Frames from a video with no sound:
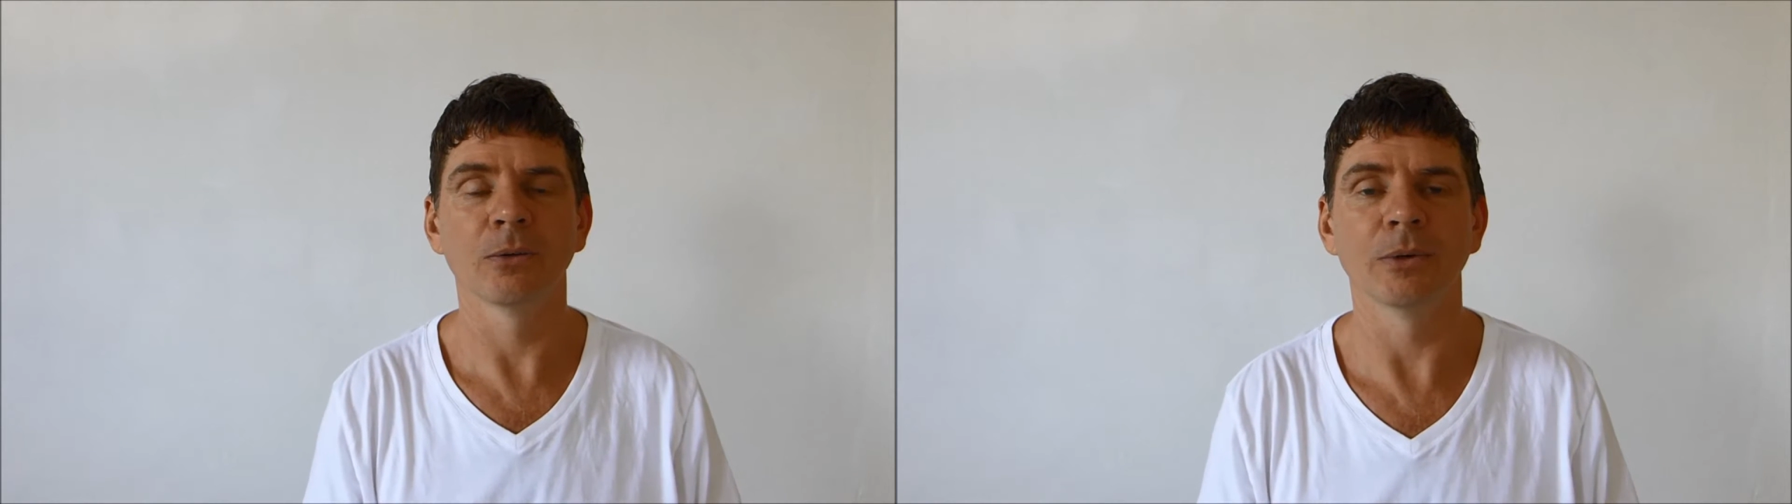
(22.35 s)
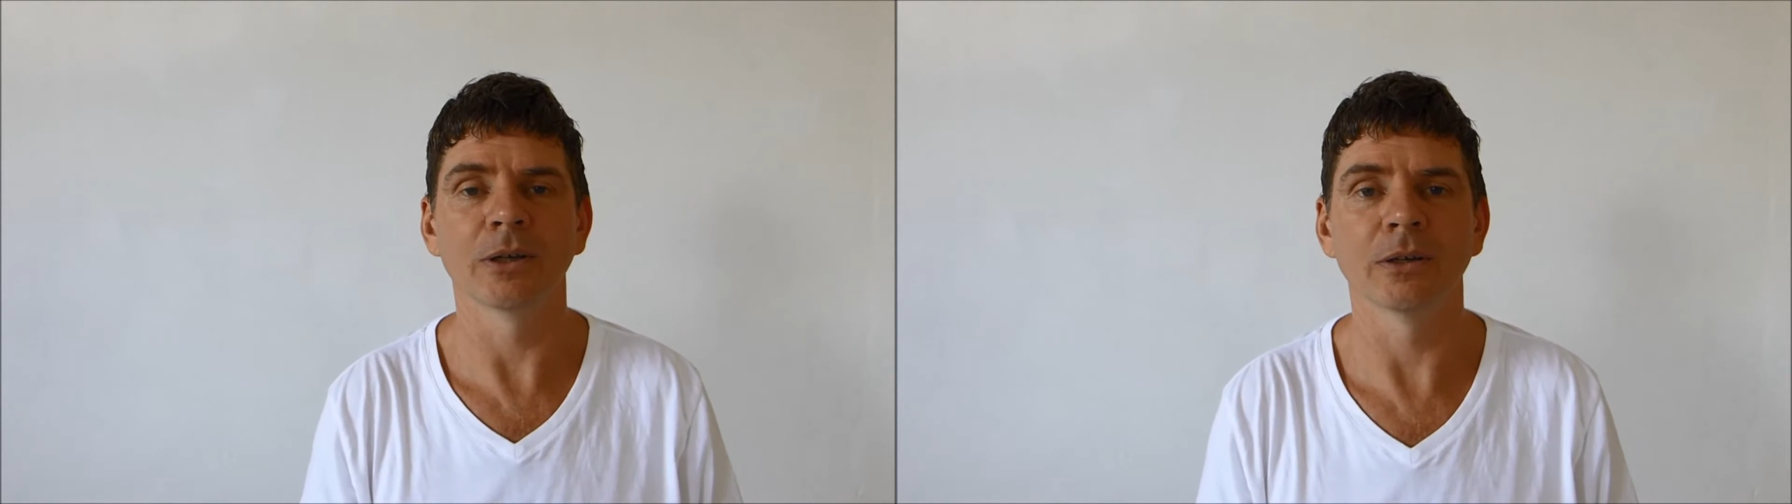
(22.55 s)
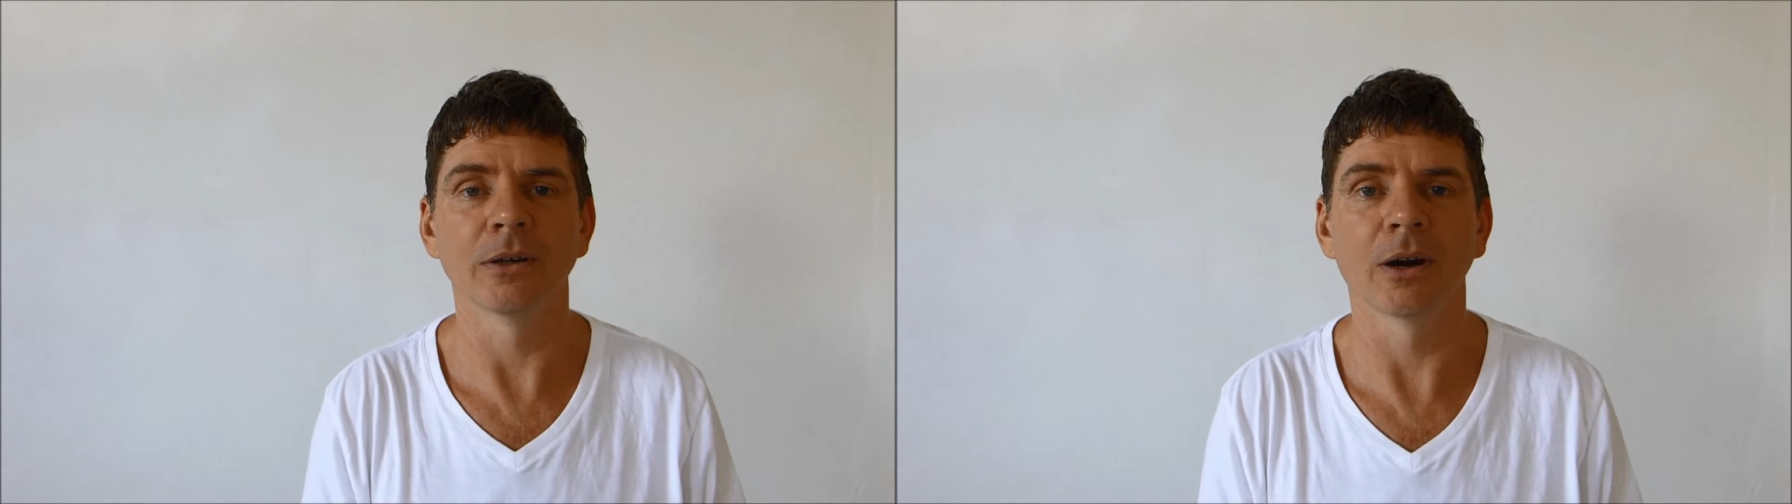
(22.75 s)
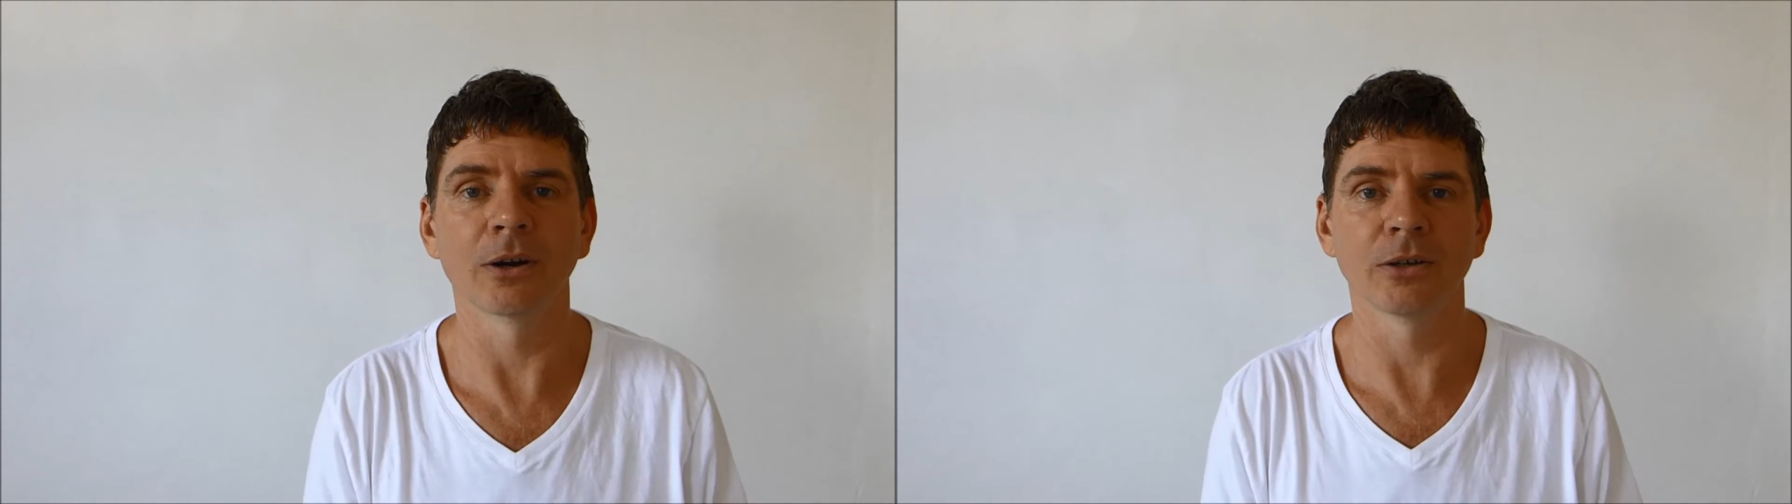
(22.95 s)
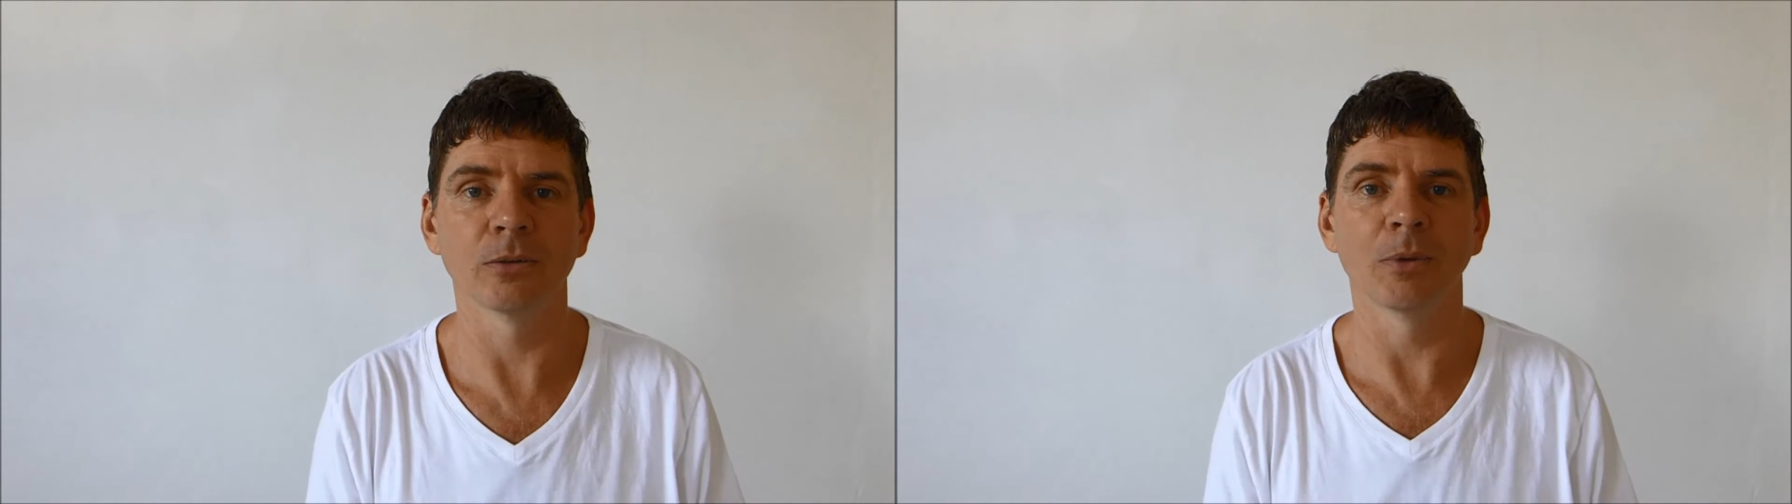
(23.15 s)
We can
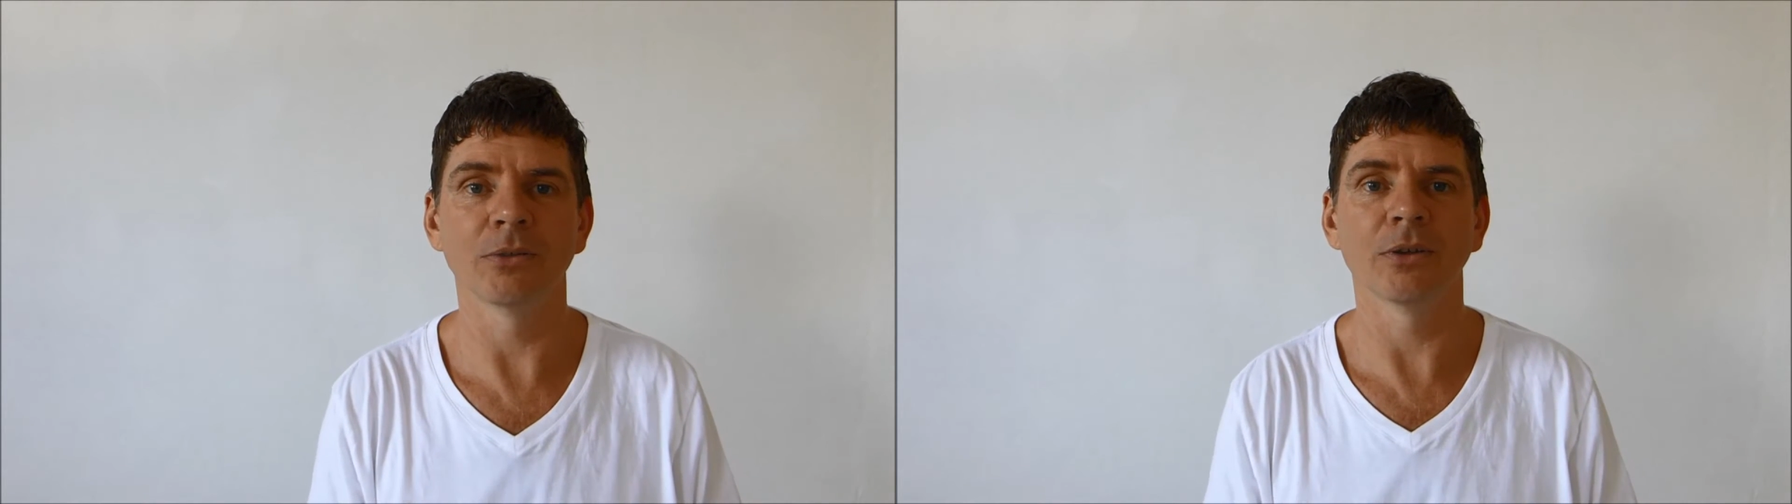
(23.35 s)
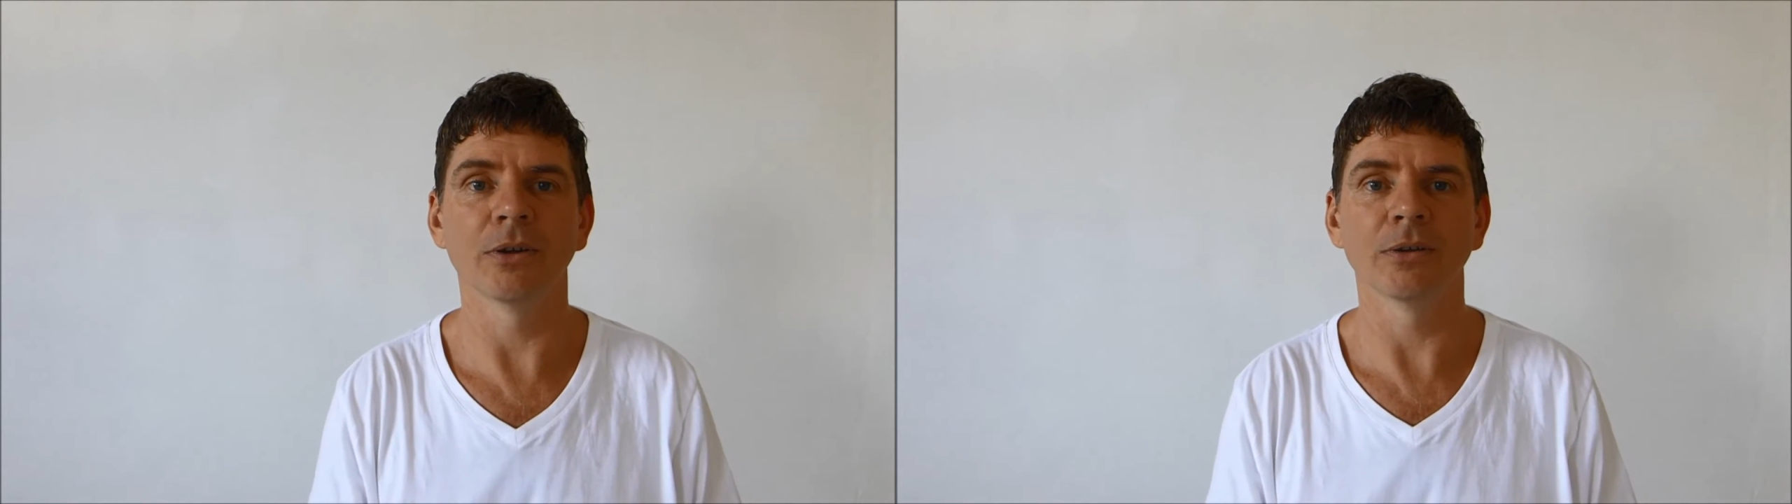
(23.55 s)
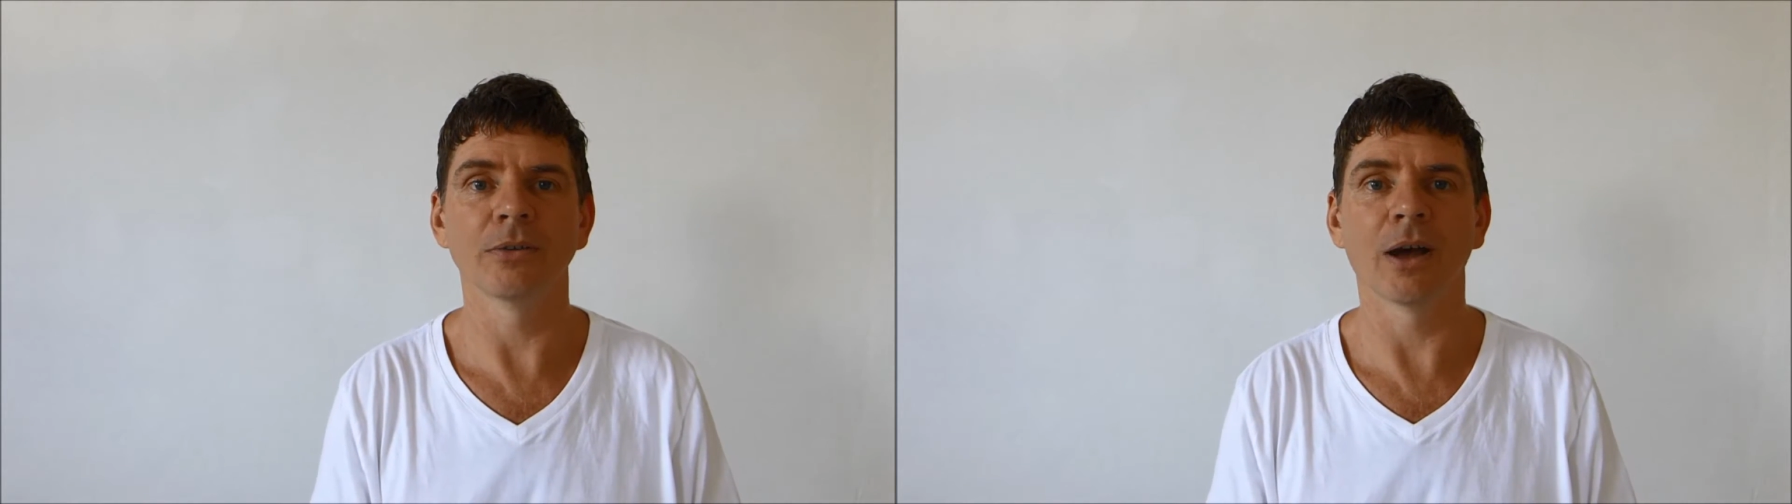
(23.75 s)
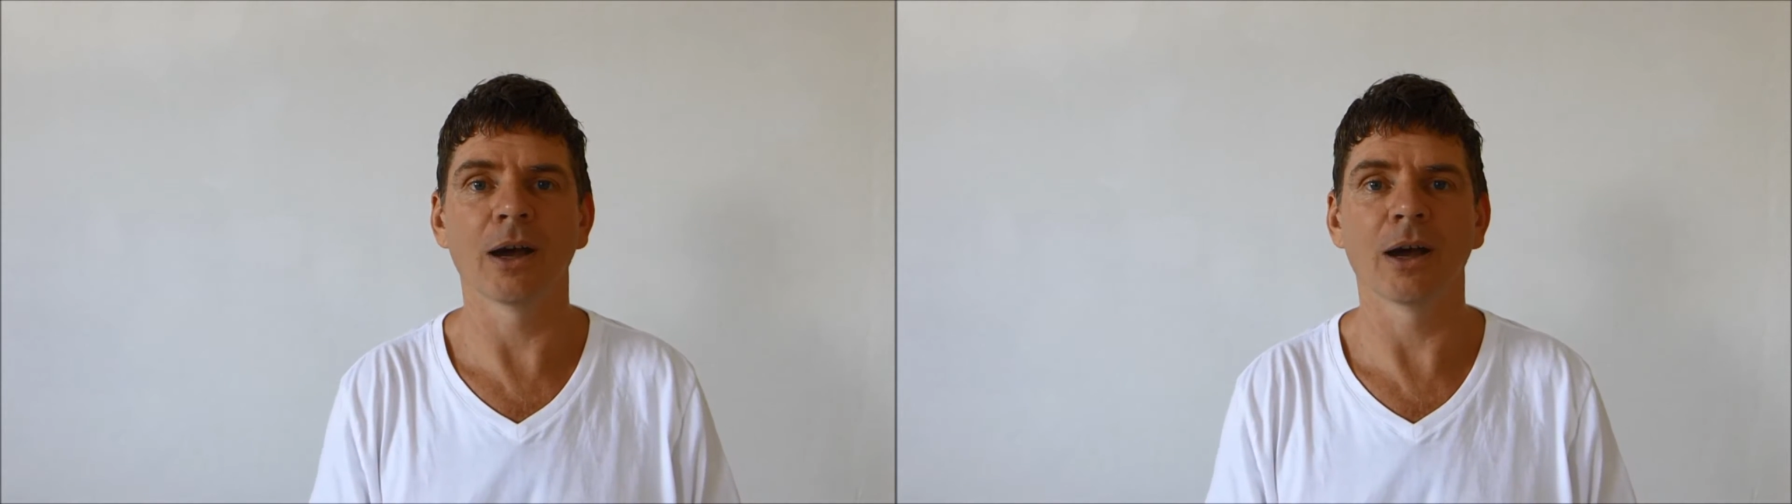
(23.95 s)
argue about the